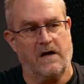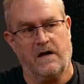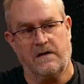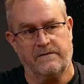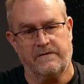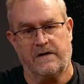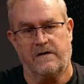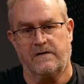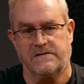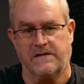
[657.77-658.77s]
all the
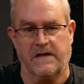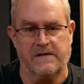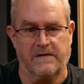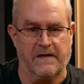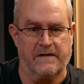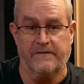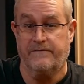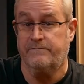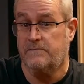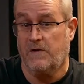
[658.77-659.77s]
videos and then you'll get the
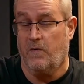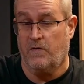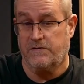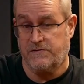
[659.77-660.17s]
whole